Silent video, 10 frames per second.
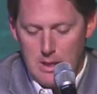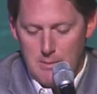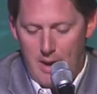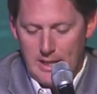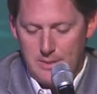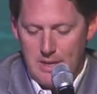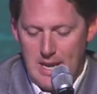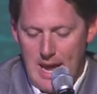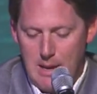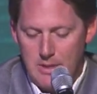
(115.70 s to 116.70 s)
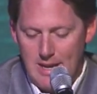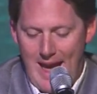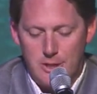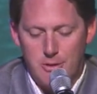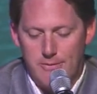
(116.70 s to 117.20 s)
Mike's been named
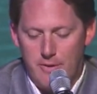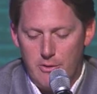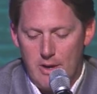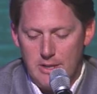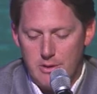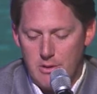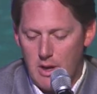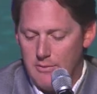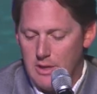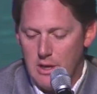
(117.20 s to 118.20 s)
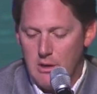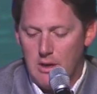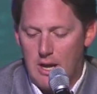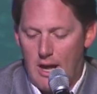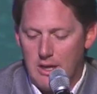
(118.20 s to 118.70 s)
National Fundraiser of the Year
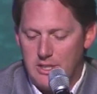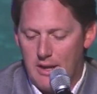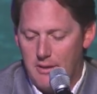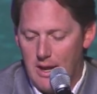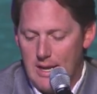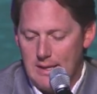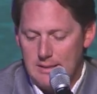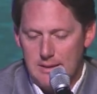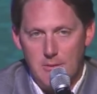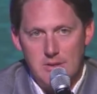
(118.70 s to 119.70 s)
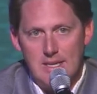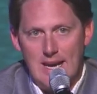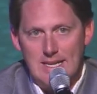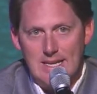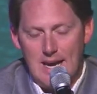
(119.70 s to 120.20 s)
in college athletics. That was in
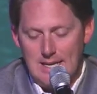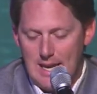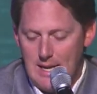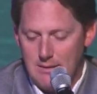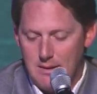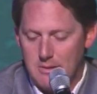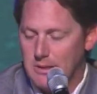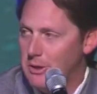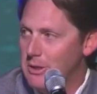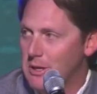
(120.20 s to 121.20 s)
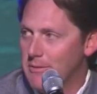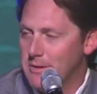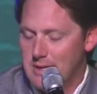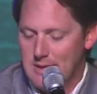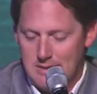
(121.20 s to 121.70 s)
1998. That was a good year for
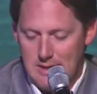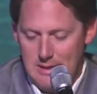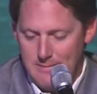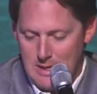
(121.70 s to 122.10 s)
Tennessee.